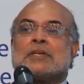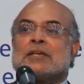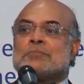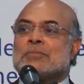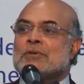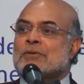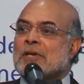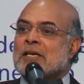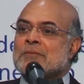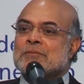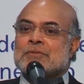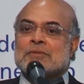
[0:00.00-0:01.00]
net
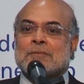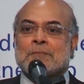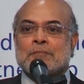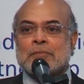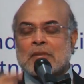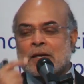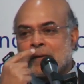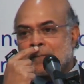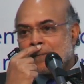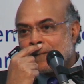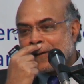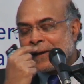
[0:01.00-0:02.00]
programs.
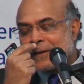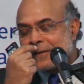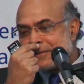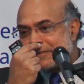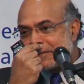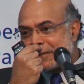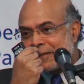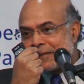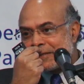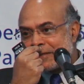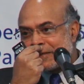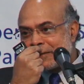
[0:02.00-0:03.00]
Um, I recently
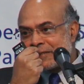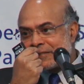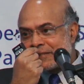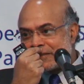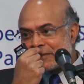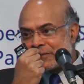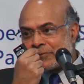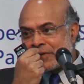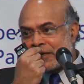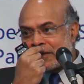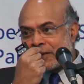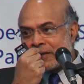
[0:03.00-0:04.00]
did a
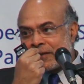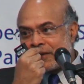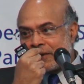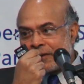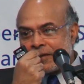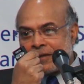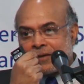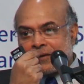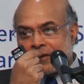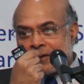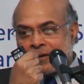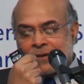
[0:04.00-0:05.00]
six-week
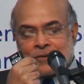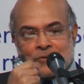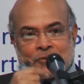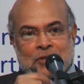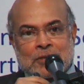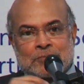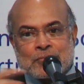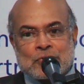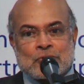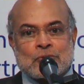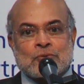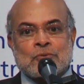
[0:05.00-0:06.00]
uh, trip
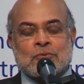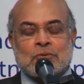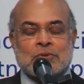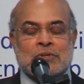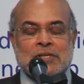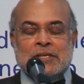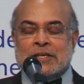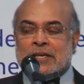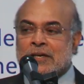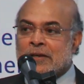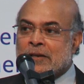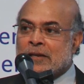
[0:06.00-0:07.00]
through rural
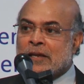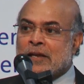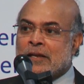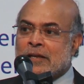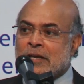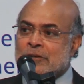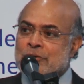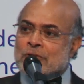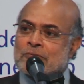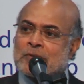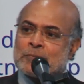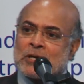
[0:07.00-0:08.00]
India, and, and I
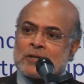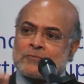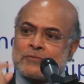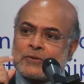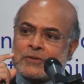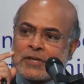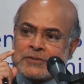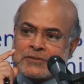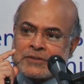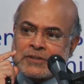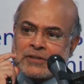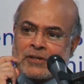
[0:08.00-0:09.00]
drove about
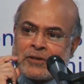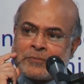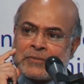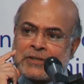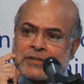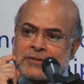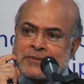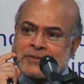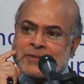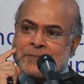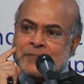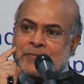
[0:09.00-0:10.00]
4,000 kilometers.